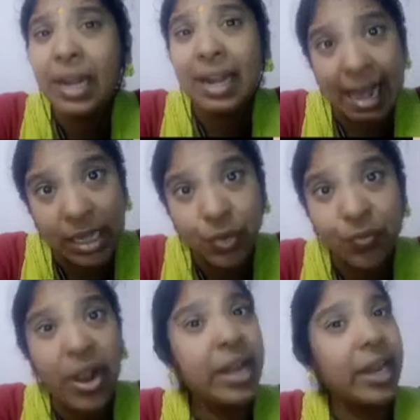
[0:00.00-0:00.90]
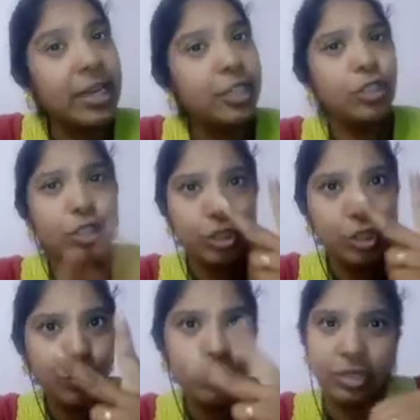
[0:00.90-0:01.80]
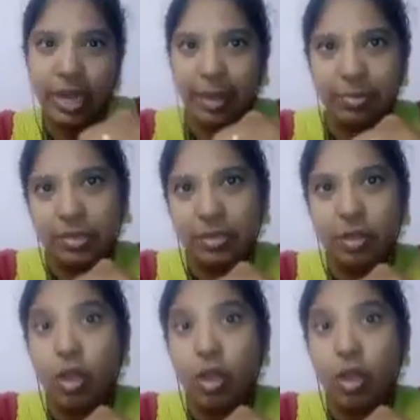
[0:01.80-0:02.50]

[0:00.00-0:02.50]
classified into two types.